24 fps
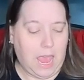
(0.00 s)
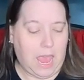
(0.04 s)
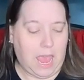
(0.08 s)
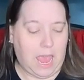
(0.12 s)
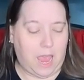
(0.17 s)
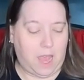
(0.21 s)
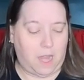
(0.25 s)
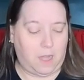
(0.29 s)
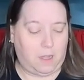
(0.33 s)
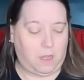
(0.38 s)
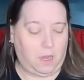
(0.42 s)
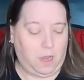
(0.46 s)

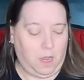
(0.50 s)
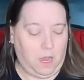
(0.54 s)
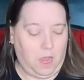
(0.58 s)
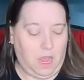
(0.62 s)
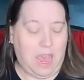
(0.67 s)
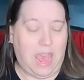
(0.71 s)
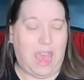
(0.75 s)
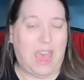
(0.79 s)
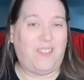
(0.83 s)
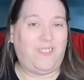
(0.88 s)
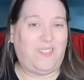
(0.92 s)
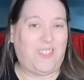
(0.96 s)
and
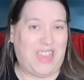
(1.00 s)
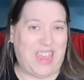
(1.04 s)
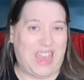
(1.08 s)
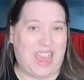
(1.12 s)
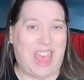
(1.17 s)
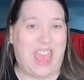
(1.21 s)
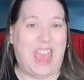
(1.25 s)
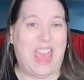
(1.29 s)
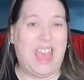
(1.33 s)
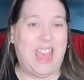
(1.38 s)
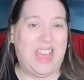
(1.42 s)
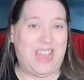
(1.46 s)
at the
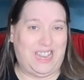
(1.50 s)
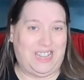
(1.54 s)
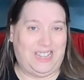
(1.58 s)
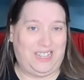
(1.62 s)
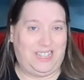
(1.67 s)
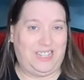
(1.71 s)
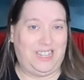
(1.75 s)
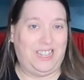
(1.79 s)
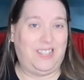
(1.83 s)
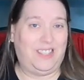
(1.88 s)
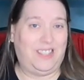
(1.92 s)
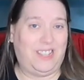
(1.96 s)

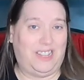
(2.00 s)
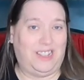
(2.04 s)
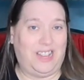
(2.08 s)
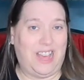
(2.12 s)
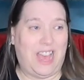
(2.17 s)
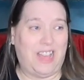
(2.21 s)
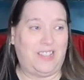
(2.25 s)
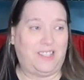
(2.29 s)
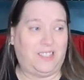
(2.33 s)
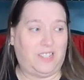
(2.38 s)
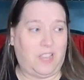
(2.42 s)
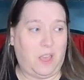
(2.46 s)
end, the
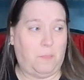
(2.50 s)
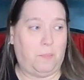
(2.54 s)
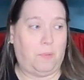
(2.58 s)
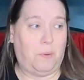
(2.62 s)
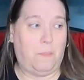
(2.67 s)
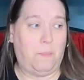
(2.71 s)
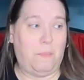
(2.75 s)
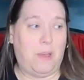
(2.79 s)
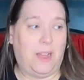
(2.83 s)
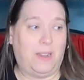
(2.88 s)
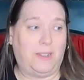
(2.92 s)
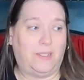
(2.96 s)
last
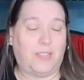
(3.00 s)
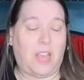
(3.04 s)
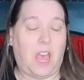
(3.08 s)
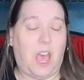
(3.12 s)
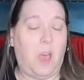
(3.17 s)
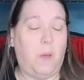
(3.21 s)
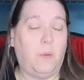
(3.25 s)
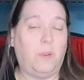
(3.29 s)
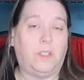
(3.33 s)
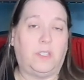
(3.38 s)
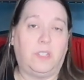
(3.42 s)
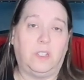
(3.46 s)
couple months,
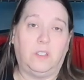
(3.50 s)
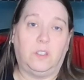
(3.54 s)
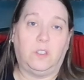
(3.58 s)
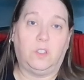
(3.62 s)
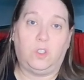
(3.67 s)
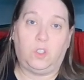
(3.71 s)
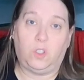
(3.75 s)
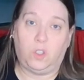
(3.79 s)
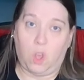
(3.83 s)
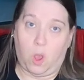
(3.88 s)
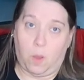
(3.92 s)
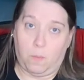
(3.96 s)
I was in
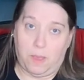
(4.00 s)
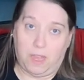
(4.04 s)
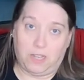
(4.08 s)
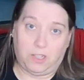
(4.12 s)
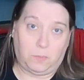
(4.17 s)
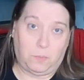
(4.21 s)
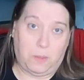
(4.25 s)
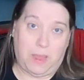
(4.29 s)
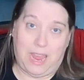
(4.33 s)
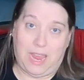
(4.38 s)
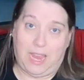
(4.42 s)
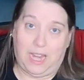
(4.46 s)
so
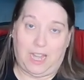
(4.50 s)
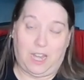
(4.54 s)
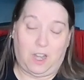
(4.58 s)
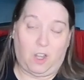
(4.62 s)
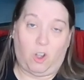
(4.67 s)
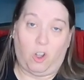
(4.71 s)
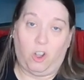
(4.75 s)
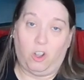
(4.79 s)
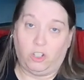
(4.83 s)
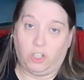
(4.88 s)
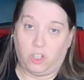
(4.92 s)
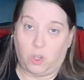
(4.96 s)
much pain. It
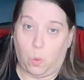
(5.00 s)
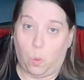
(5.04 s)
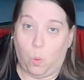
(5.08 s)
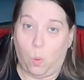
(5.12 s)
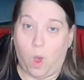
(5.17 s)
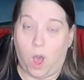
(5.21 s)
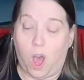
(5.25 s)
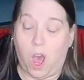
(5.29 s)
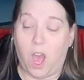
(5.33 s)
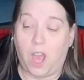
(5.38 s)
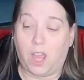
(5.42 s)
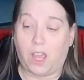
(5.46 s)
hurt to
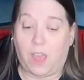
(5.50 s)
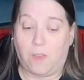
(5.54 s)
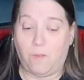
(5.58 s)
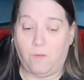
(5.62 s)
walk.